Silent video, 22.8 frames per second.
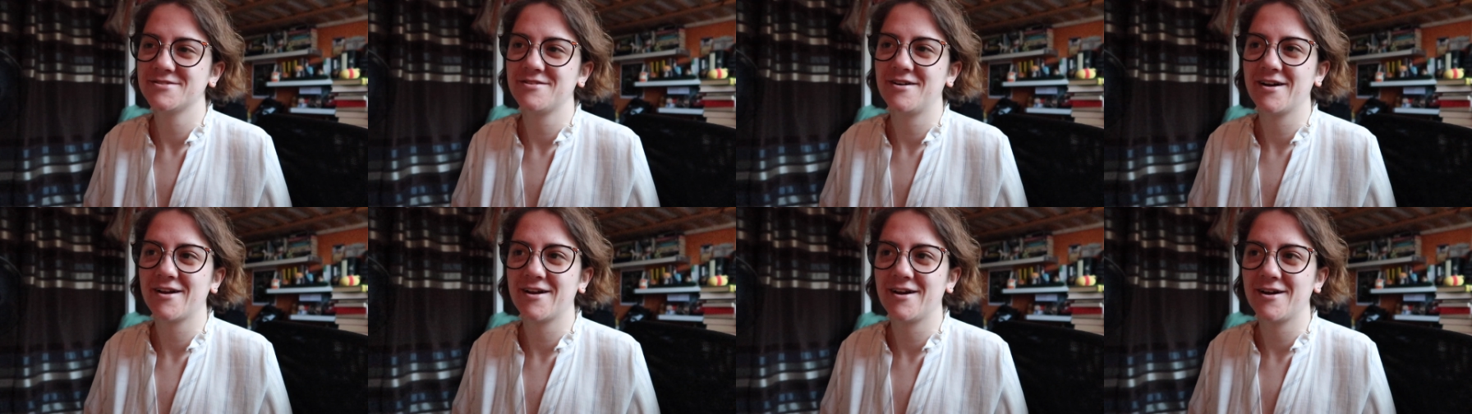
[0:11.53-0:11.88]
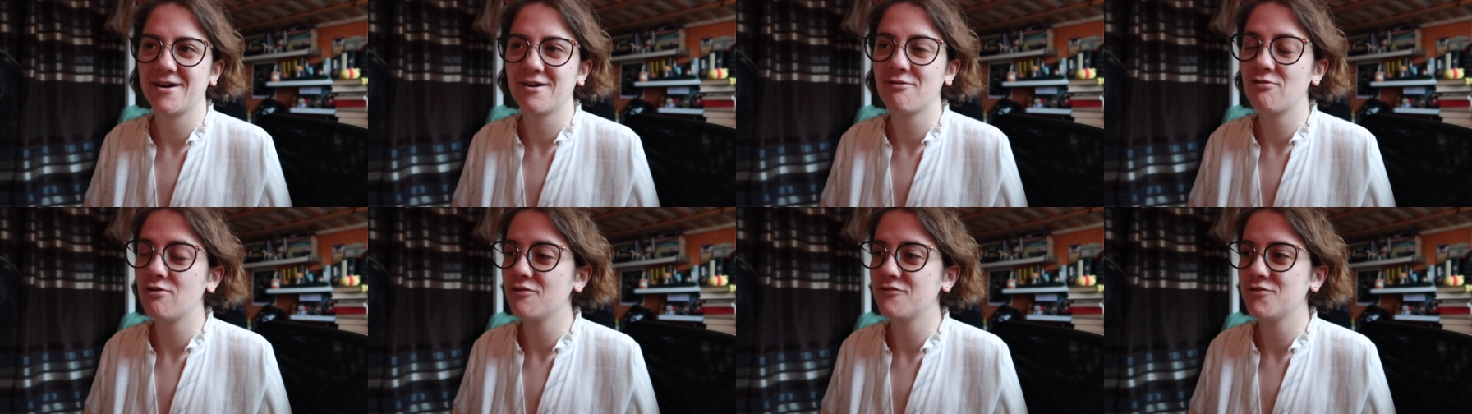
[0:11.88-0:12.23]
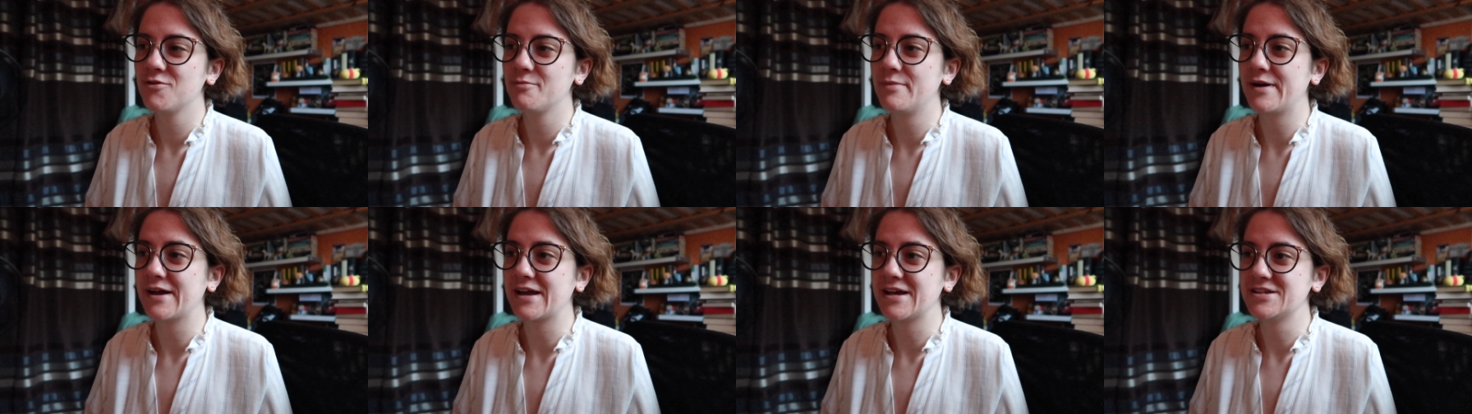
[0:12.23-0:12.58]
so I got quite a
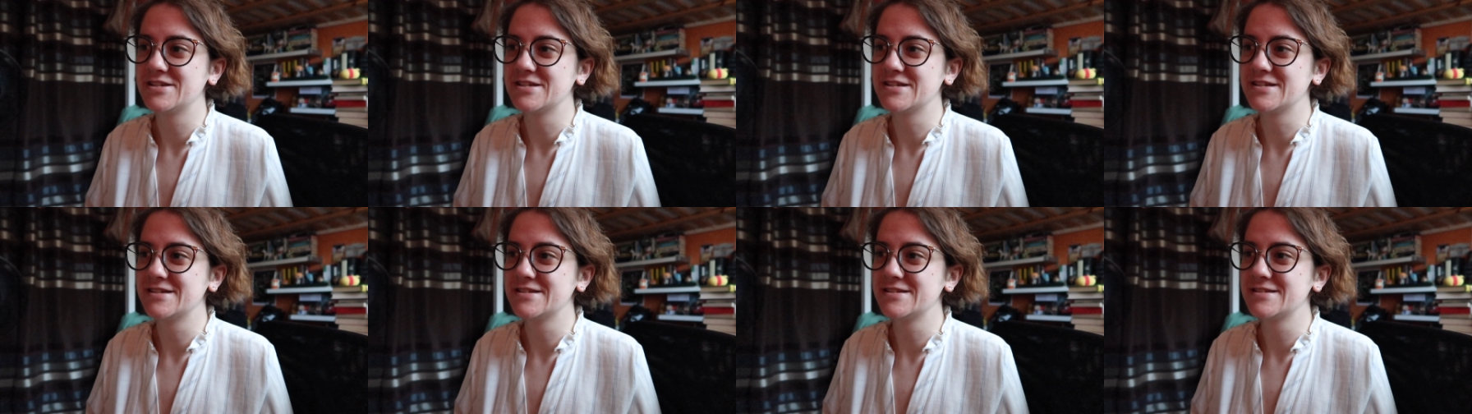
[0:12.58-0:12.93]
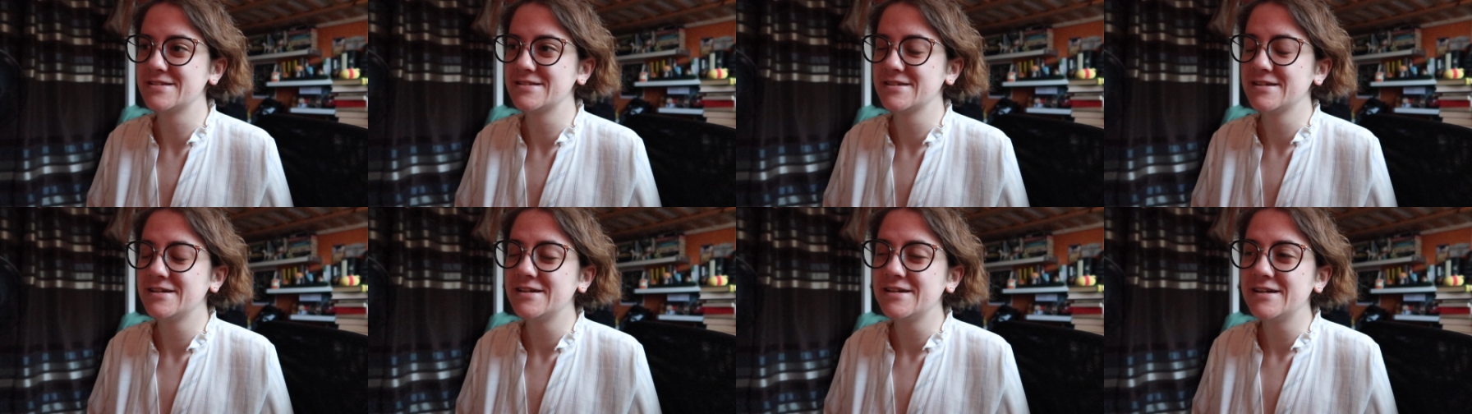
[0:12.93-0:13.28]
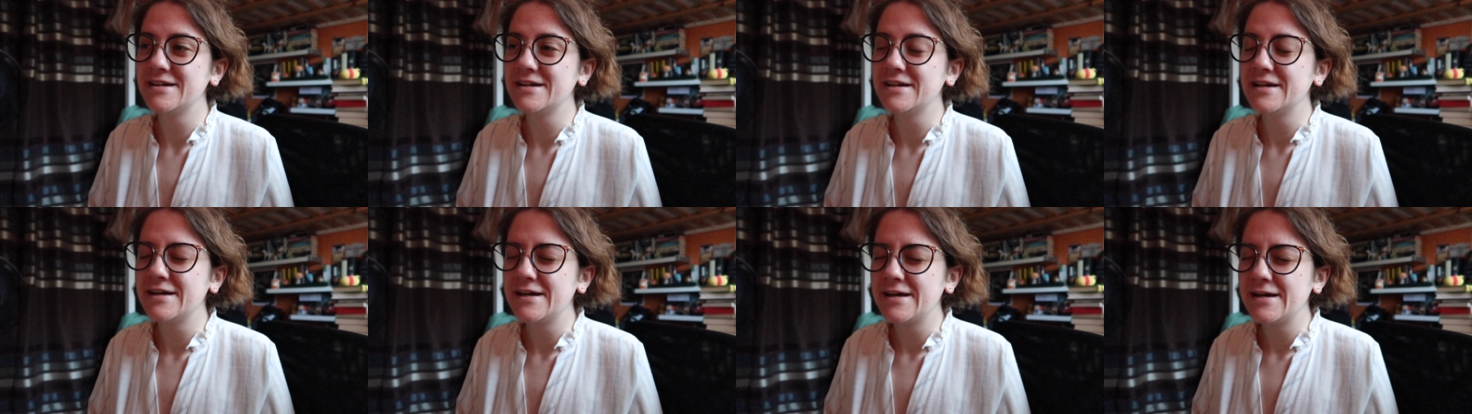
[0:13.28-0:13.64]
few packages
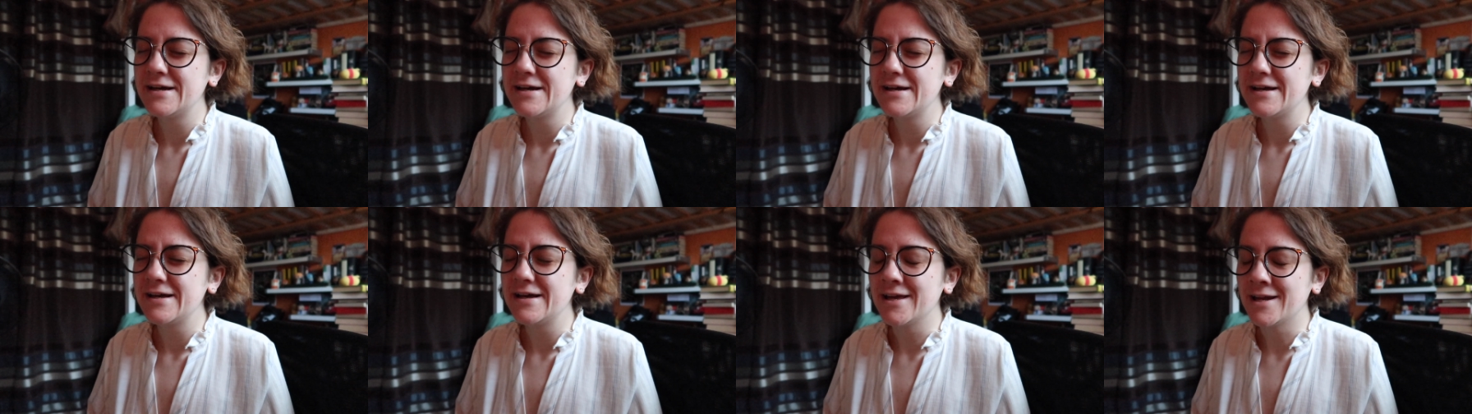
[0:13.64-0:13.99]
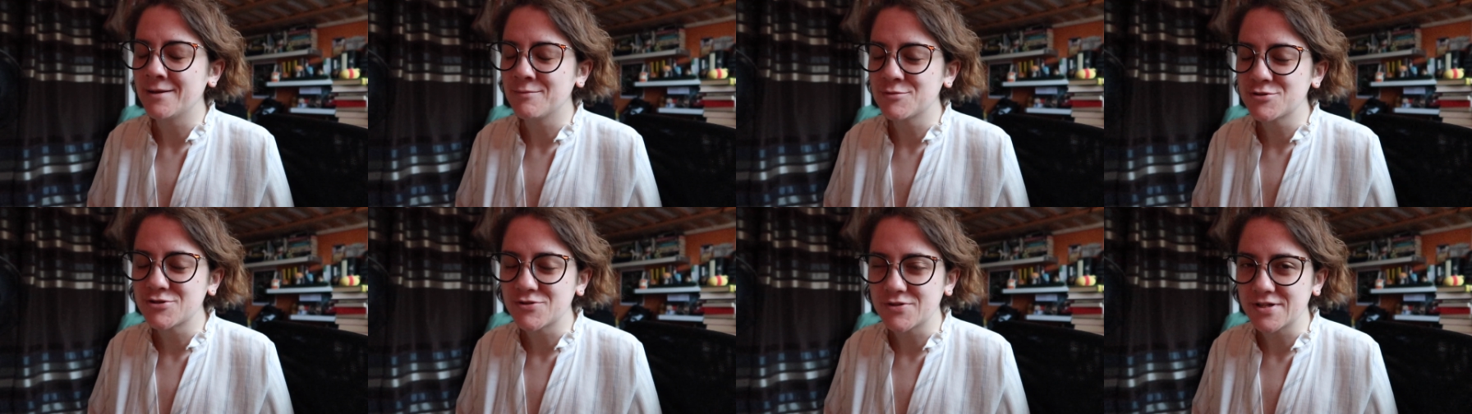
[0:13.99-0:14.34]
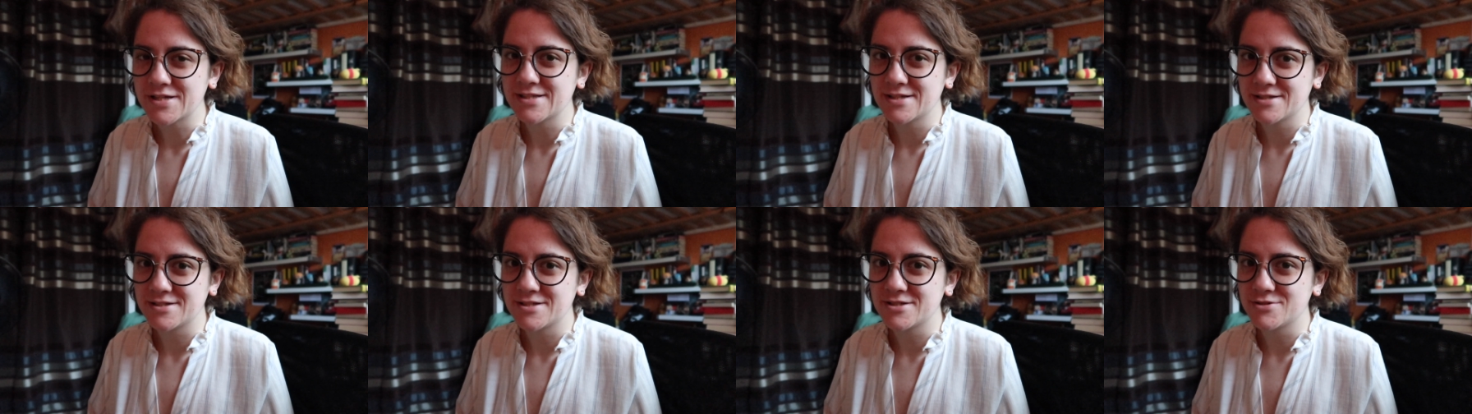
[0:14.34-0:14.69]
and I'm so
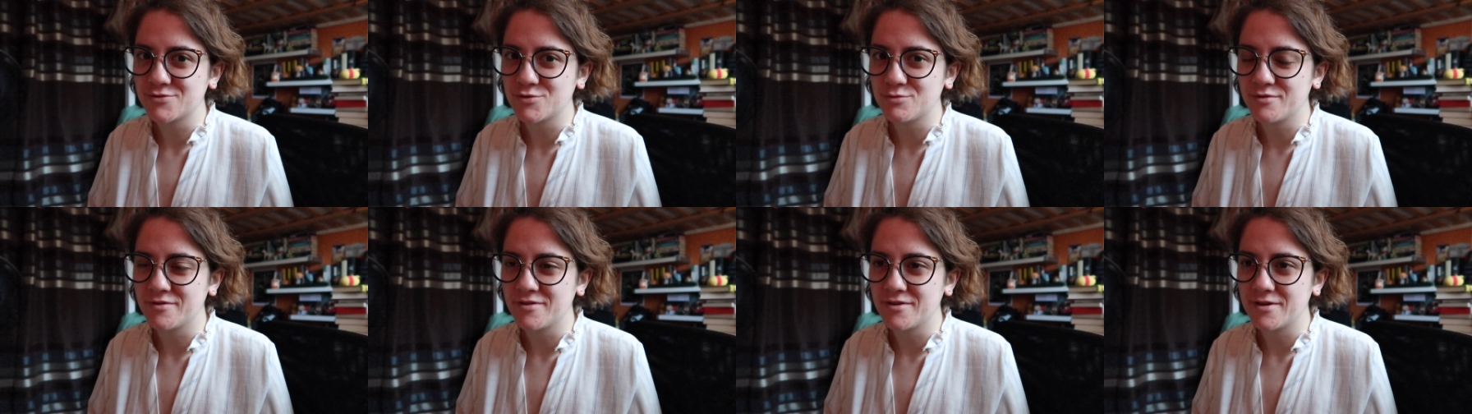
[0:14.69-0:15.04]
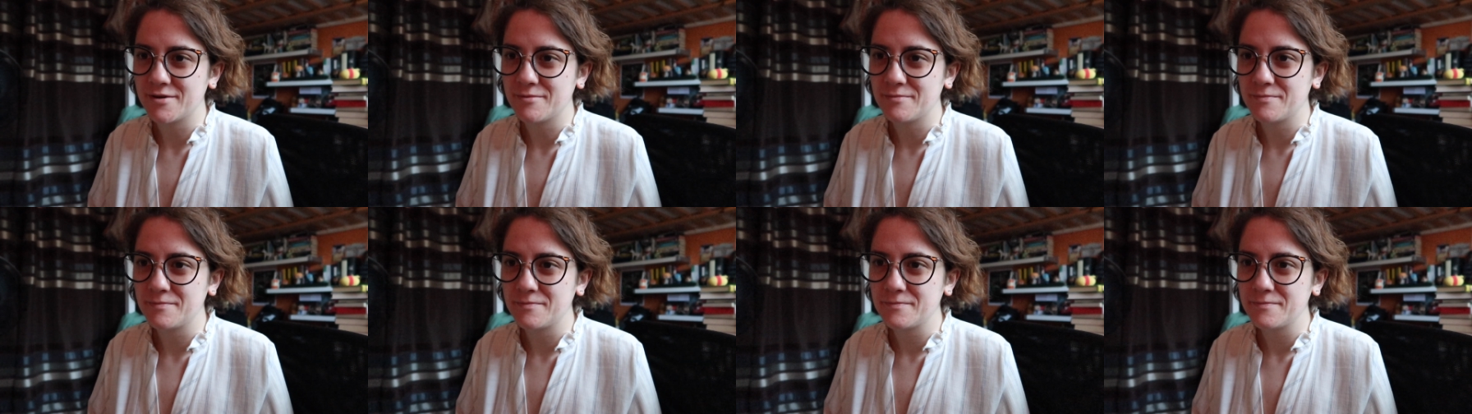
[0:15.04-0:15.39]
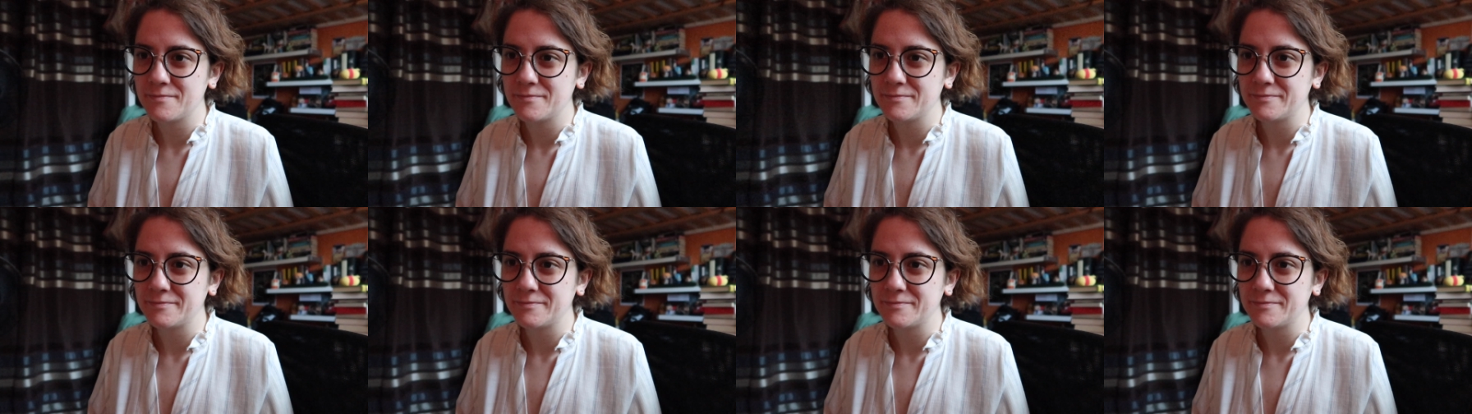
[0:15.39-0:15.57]
excited to open them.